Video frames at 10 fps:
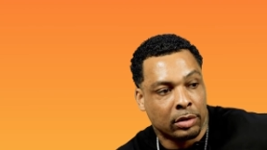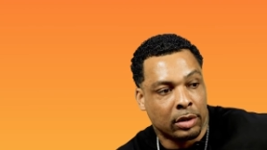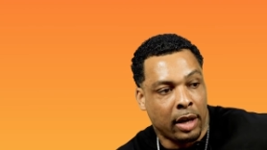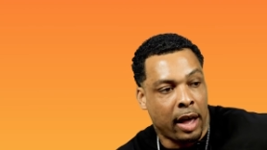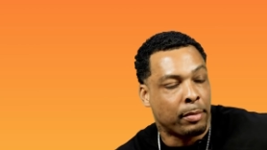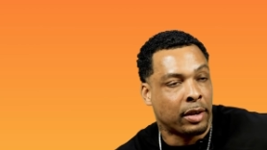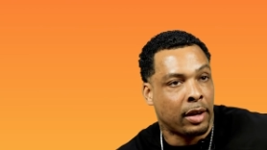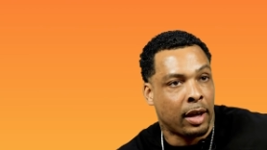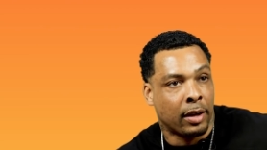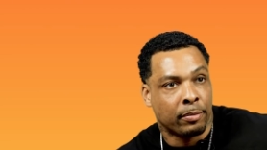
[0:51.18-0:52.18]
the, the hammer
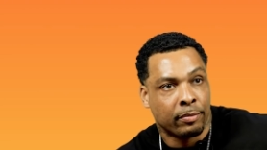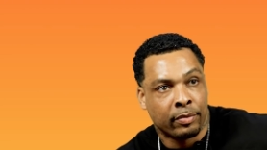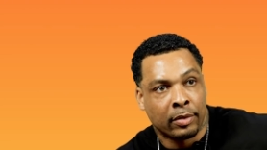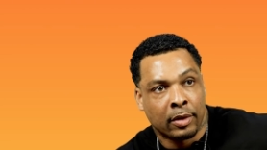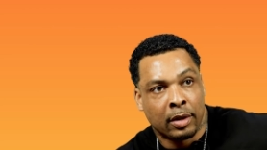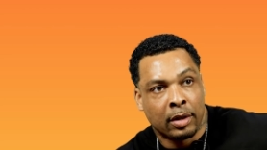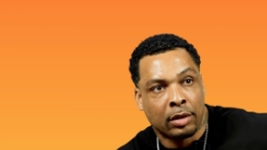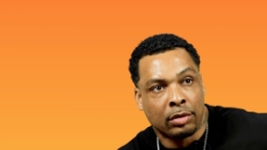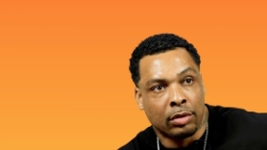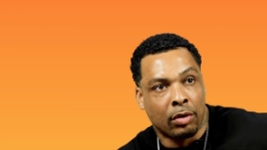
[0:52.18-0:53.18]
came.
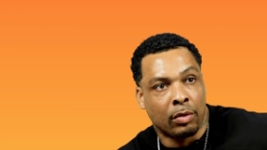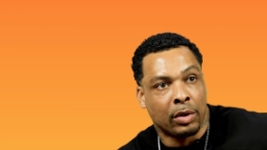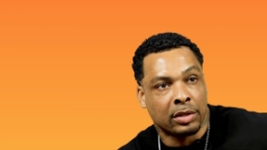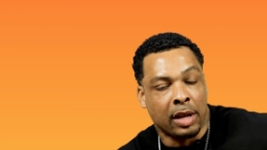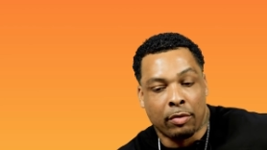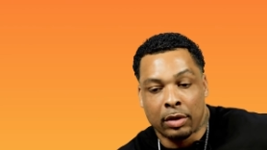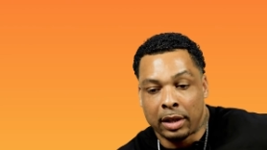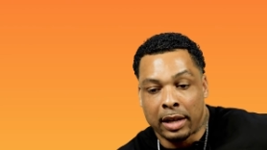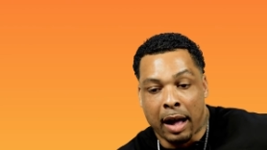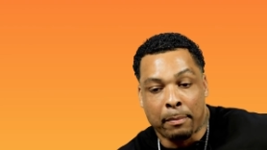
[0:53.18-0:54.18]
You know, and once I
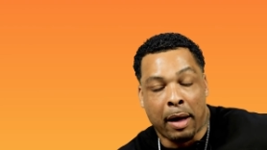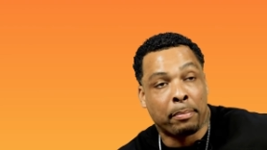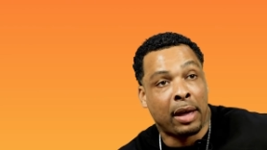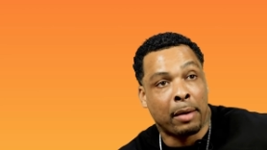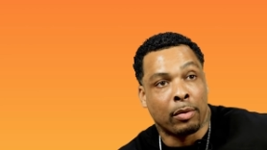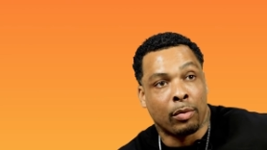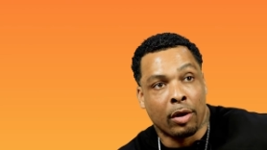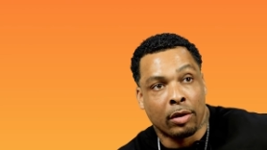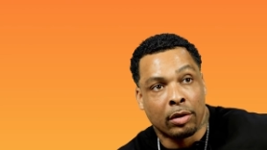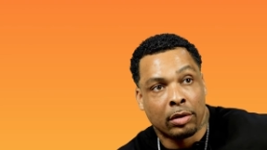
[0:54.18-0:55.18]
really got my
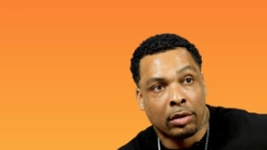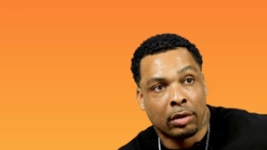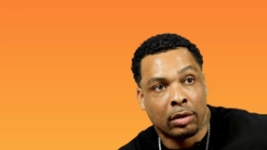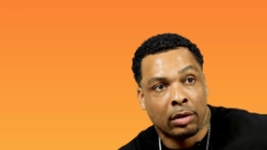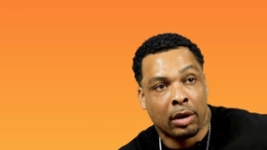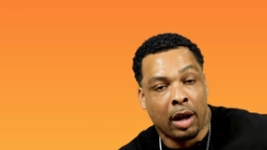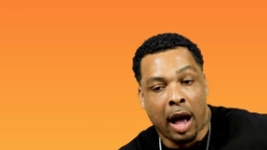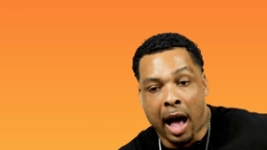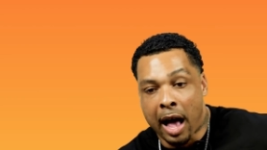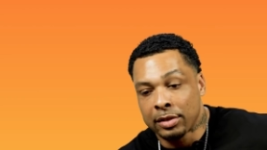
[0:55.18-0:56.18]
paperwork,
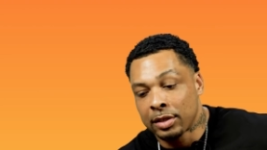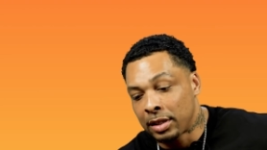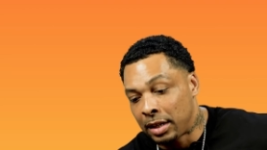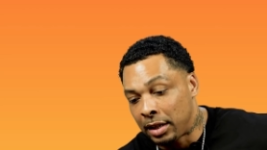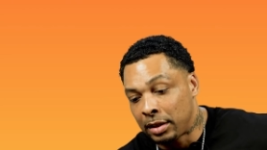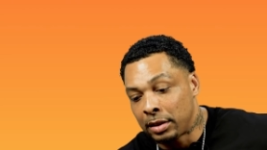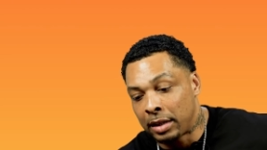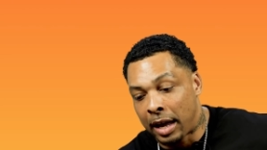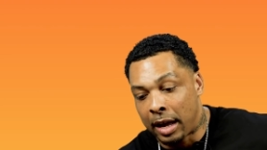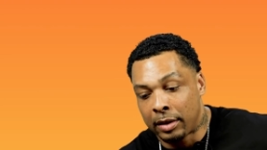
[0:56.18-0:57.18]
I seen
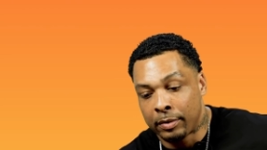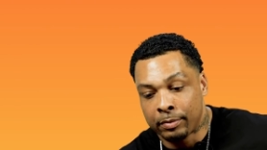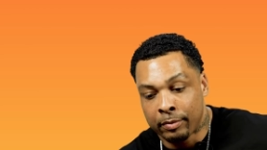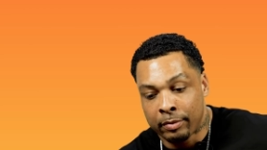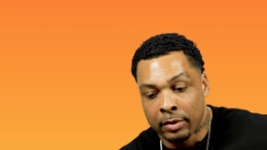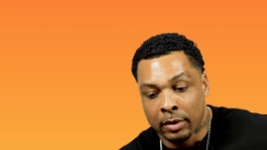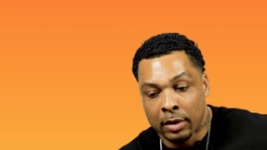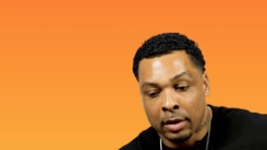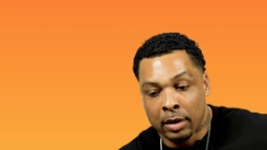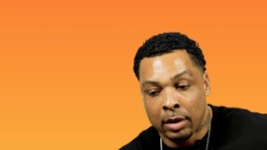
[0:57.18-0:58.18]
that,
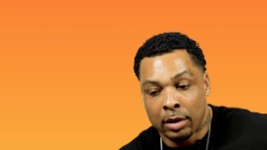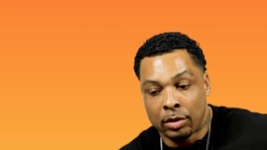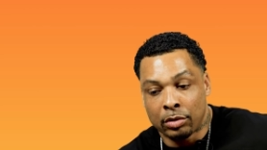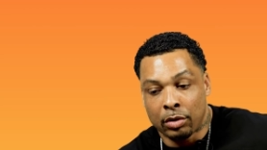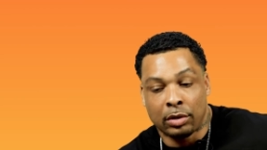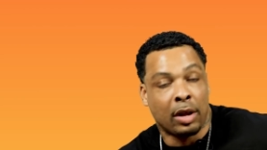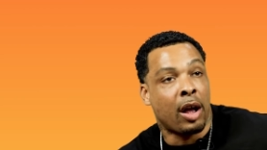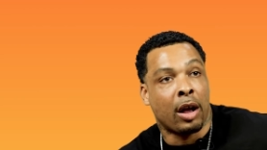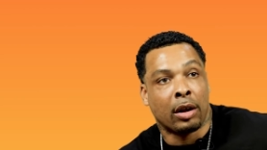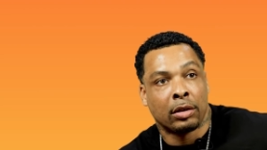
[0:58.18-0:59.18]
you know,
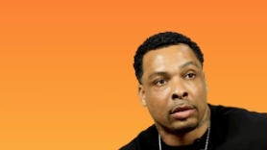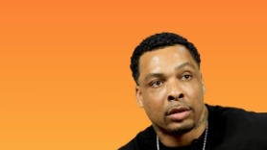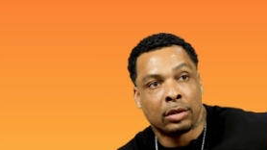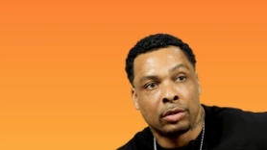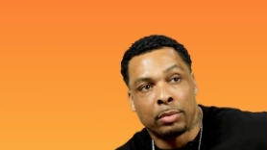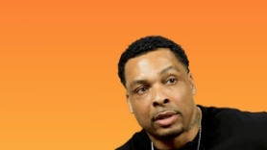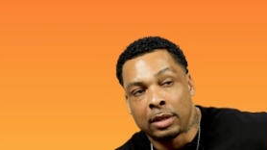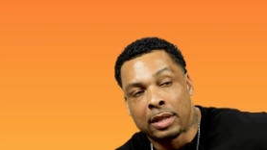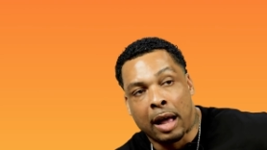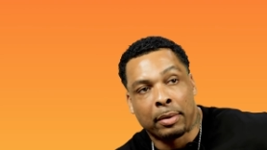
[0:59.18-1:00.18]
nah, you've been
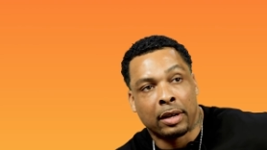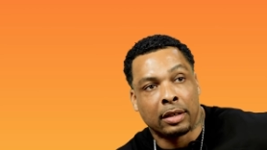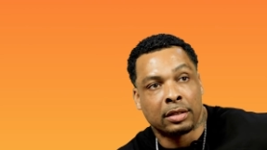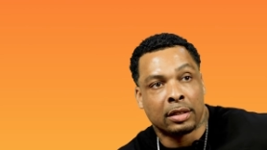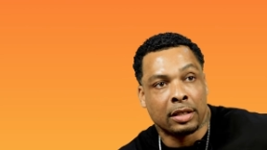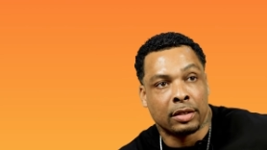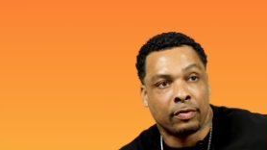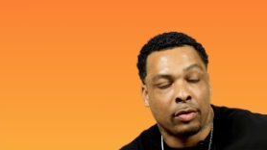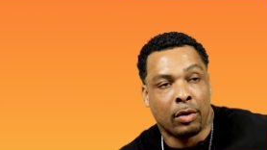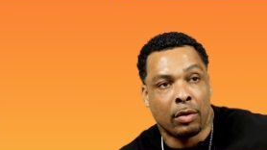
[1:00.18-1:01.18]
the topic of discussion
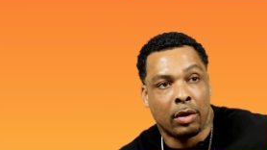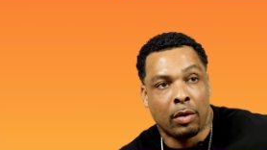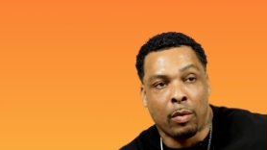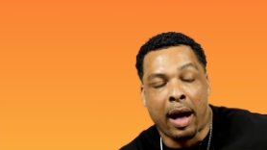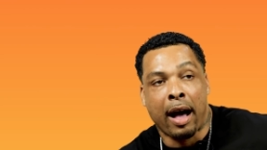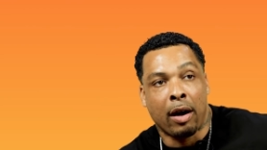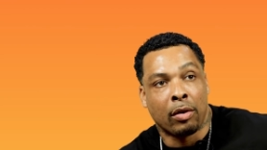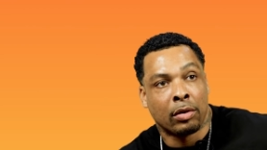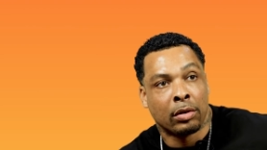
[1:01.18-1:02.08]
for a while.